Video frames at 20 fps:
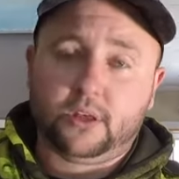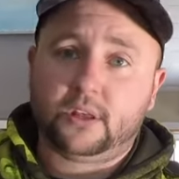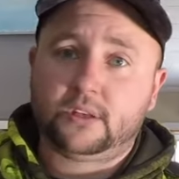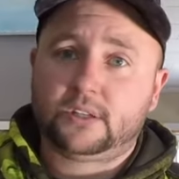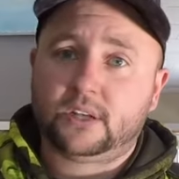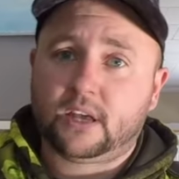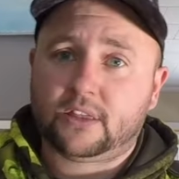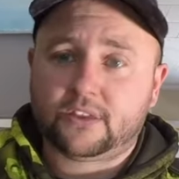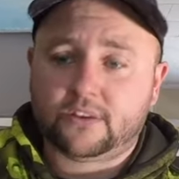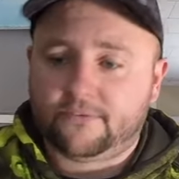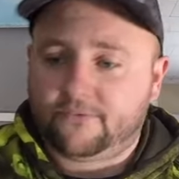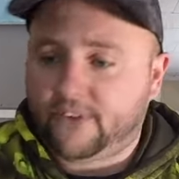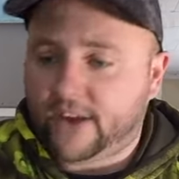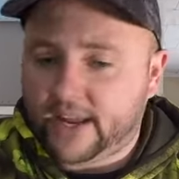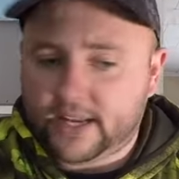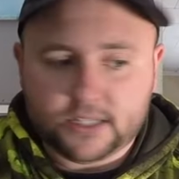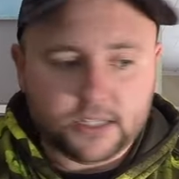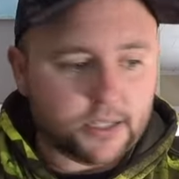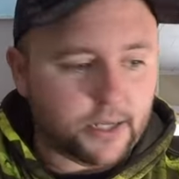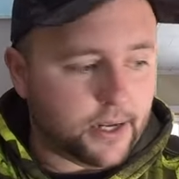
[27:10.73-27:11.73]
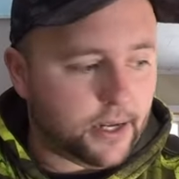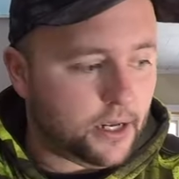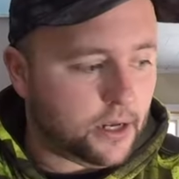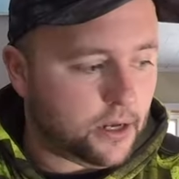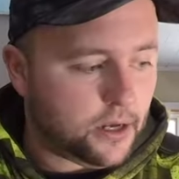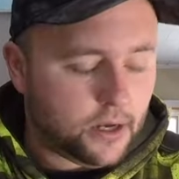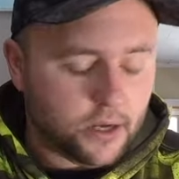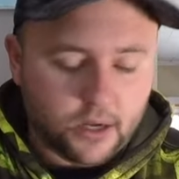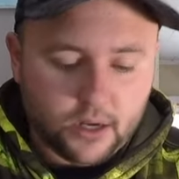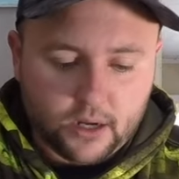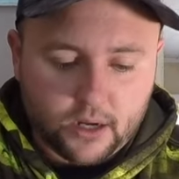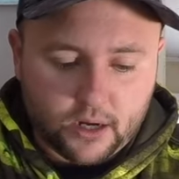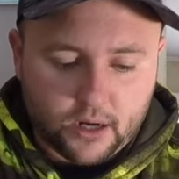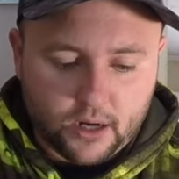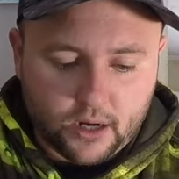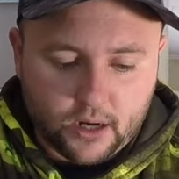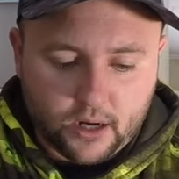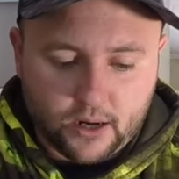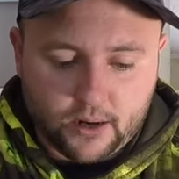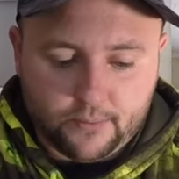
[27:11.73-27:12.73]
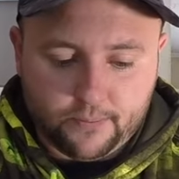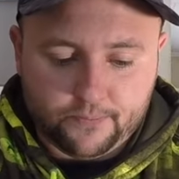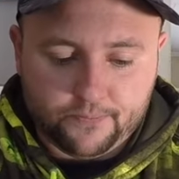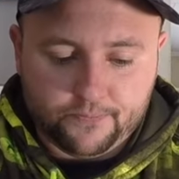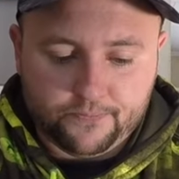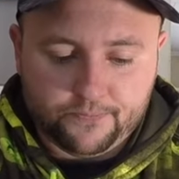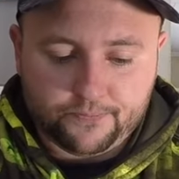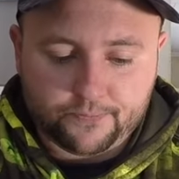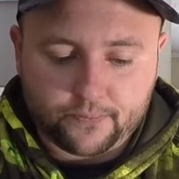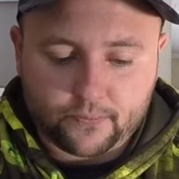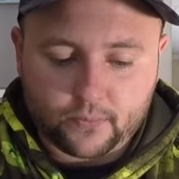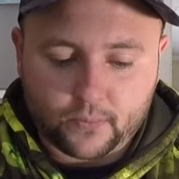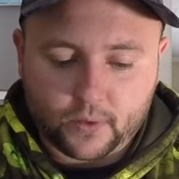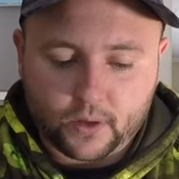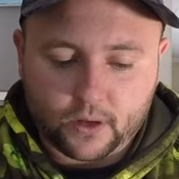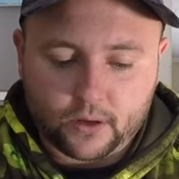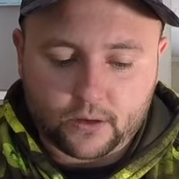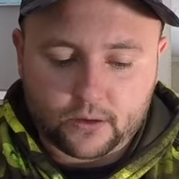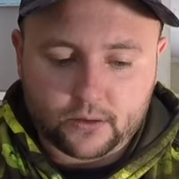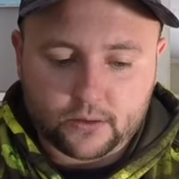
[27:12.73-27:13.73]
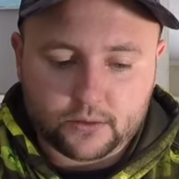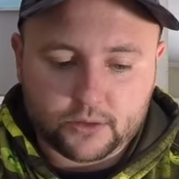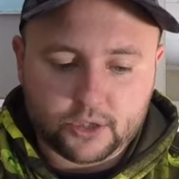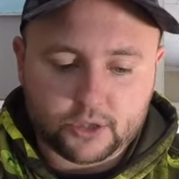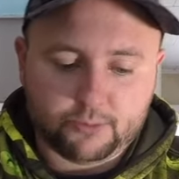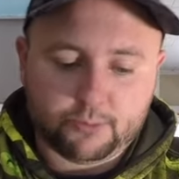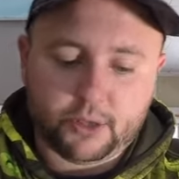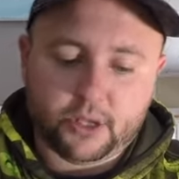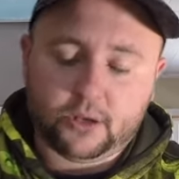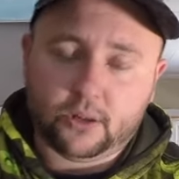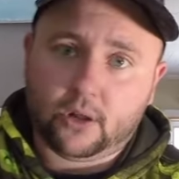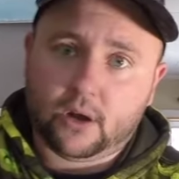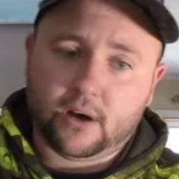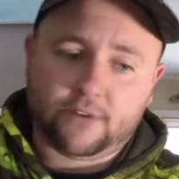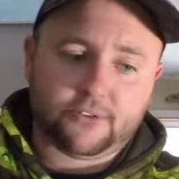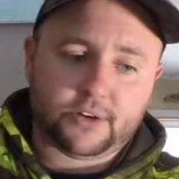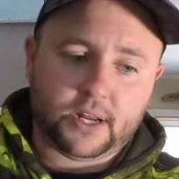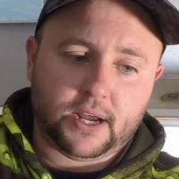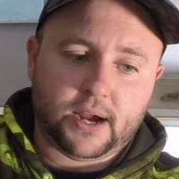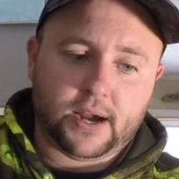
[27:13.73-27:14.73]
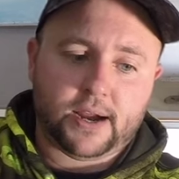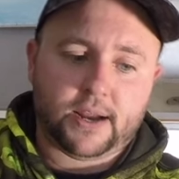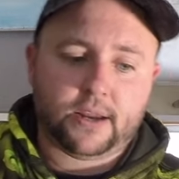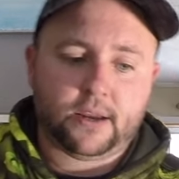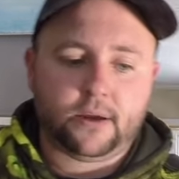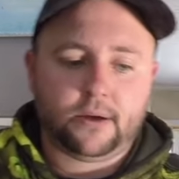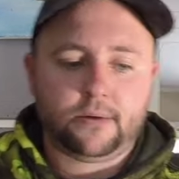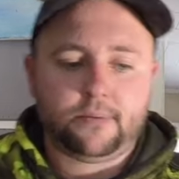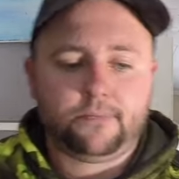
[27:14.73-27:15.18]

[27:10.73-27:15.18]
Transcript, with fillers: there's nothing fancy. Um, just peel off an eye.